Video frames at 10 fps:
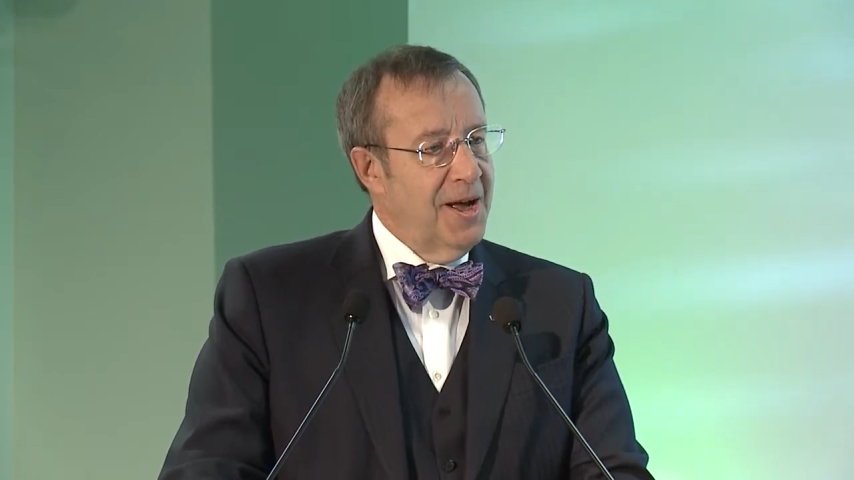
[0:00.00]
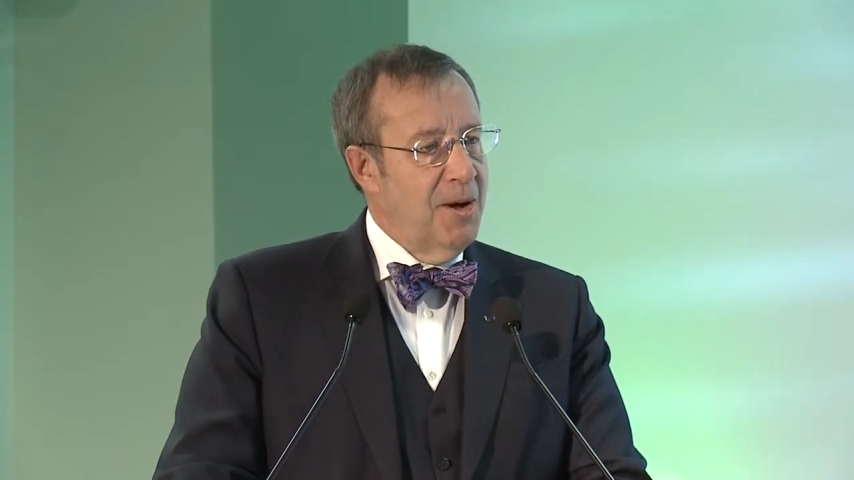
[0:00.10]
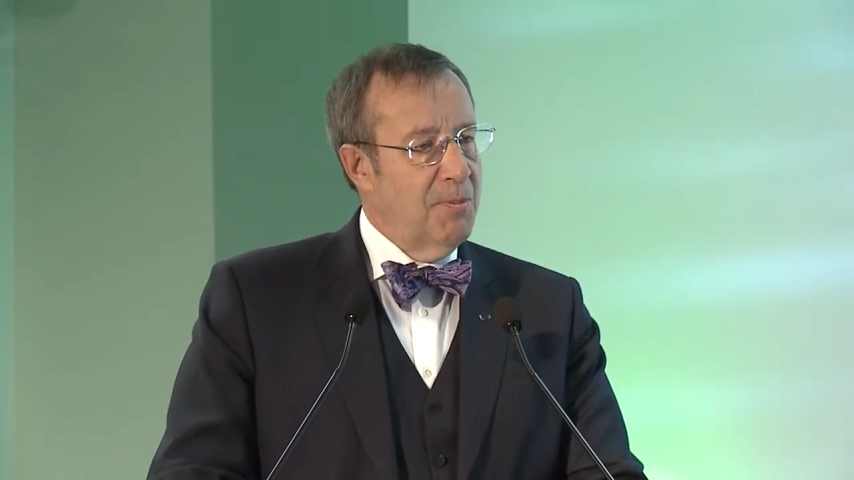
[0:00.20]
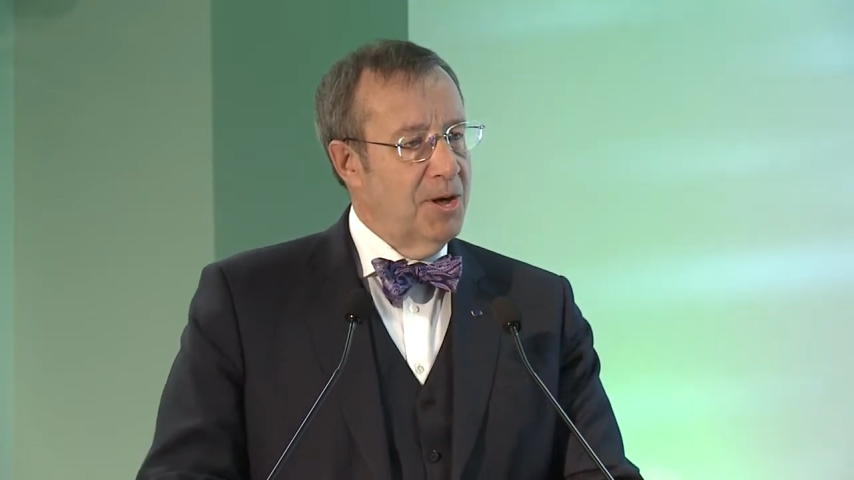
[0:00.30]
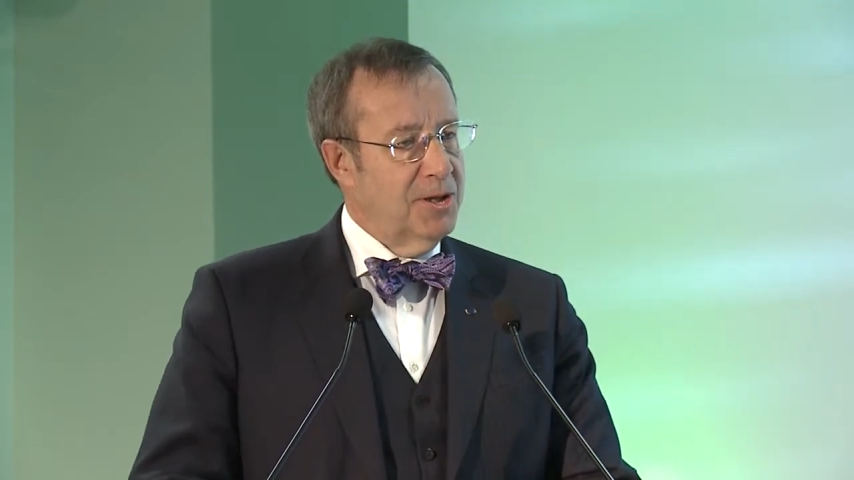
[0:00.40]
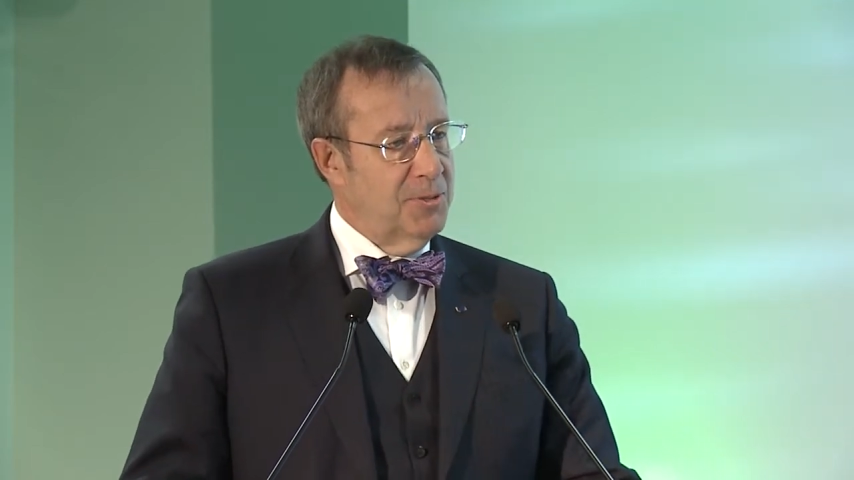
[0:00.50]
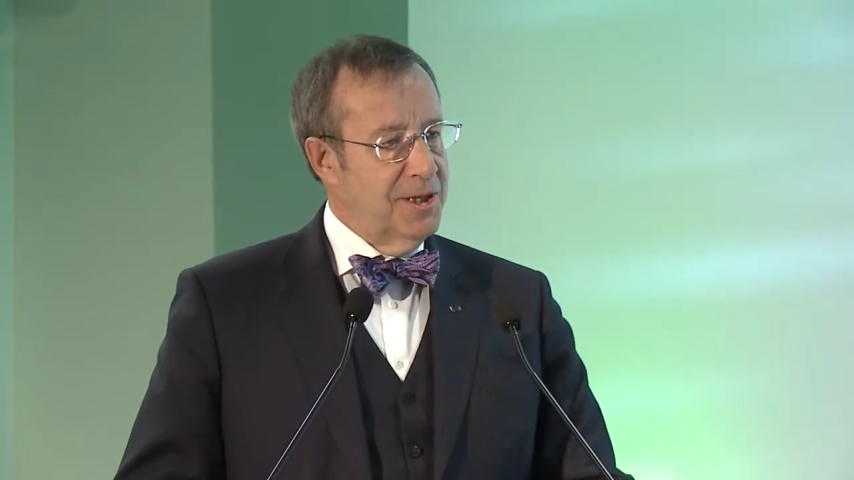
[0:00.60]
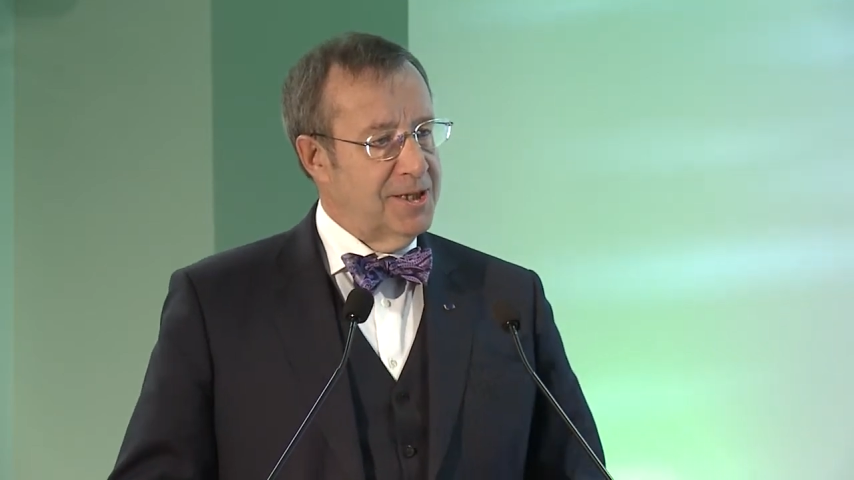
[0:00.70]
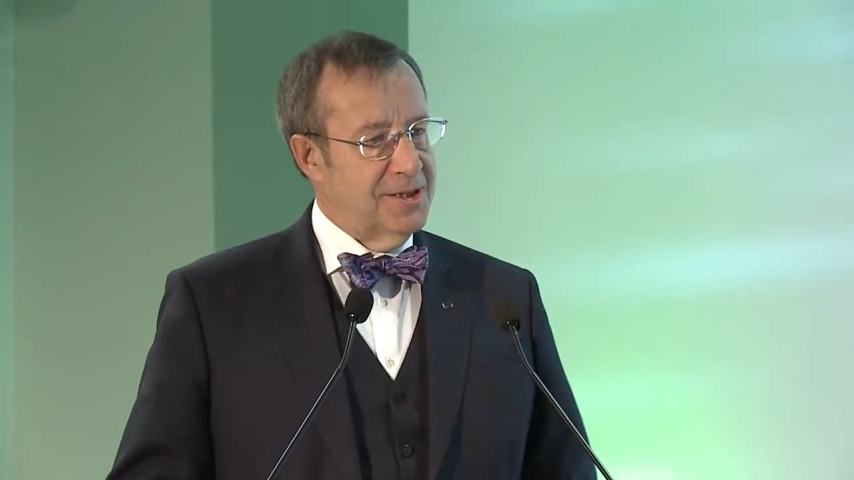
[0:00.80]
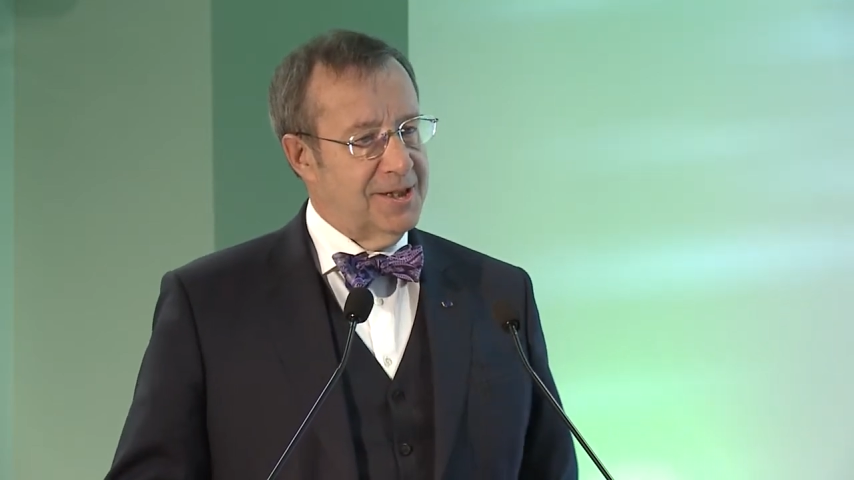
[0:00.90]
among the
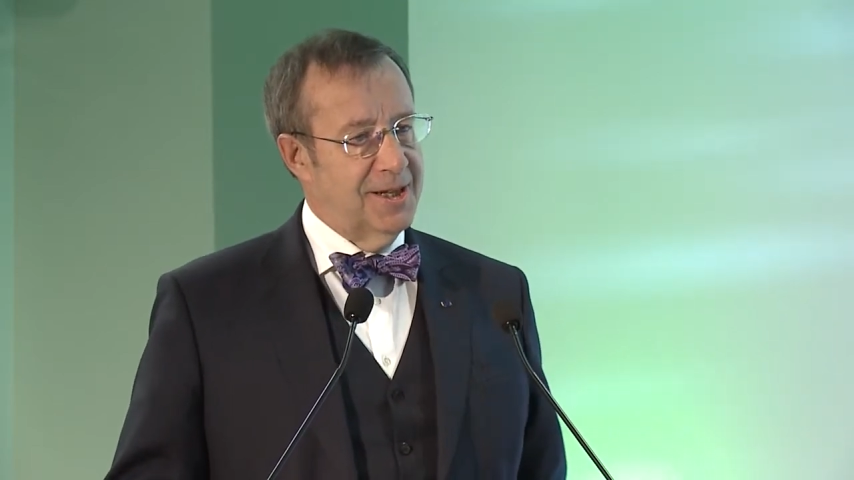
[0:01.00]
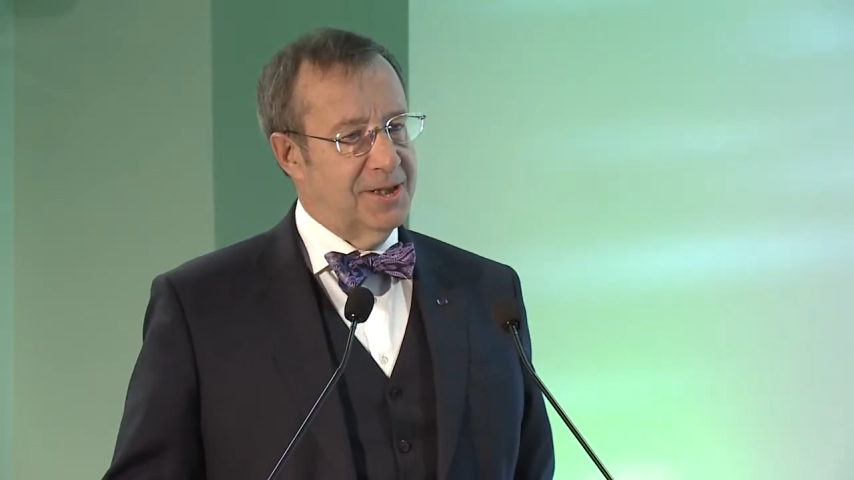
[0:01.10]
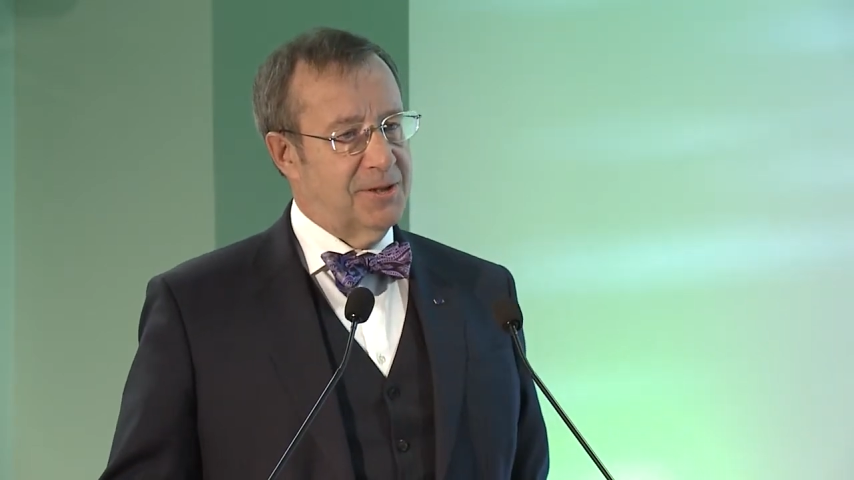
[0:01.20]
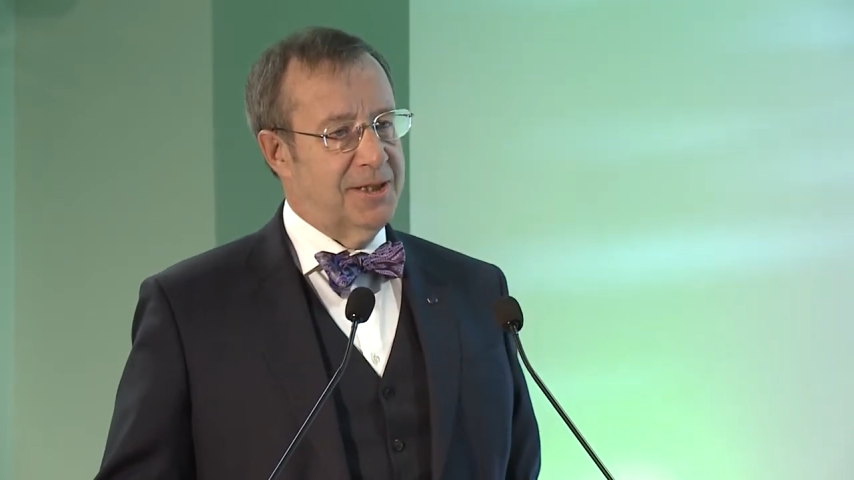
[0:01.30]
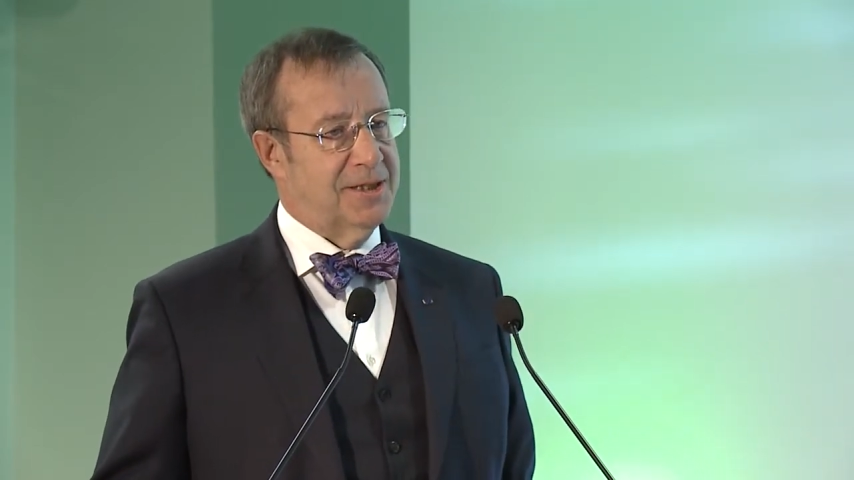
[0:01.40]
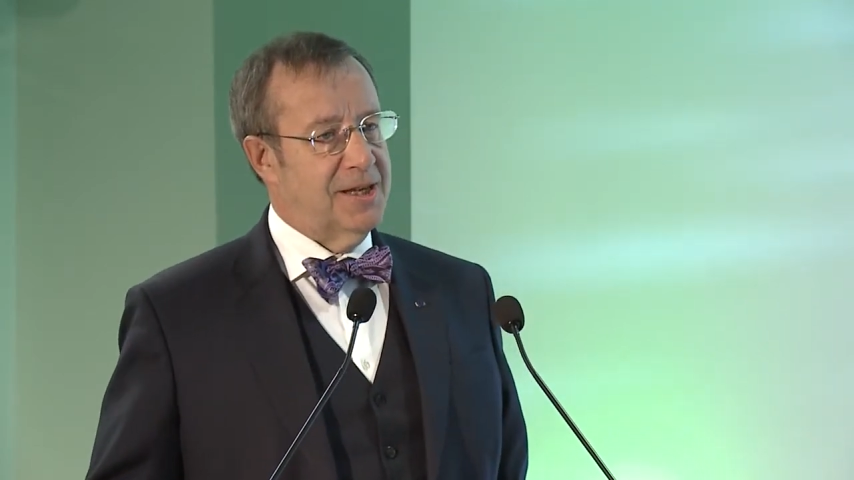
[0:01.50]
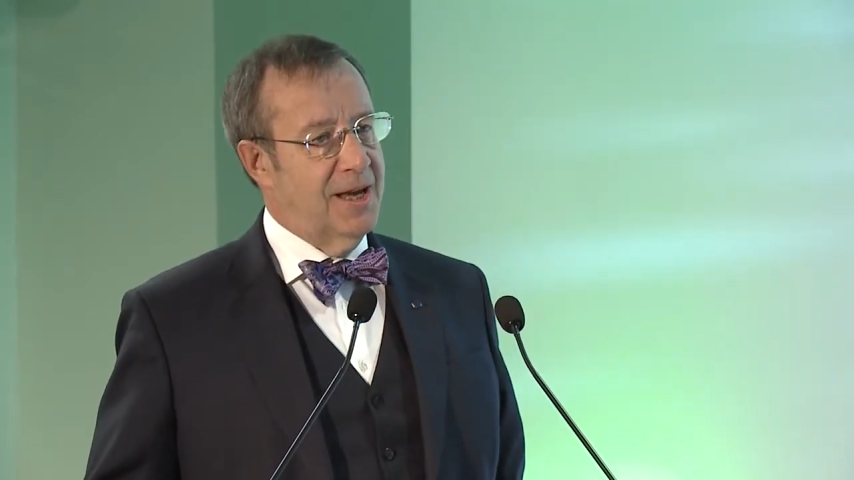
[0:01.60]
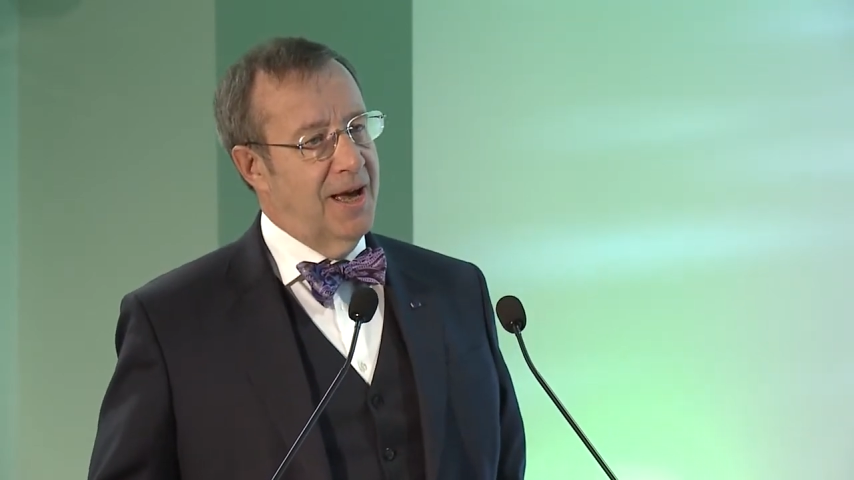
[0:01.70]
richest countries,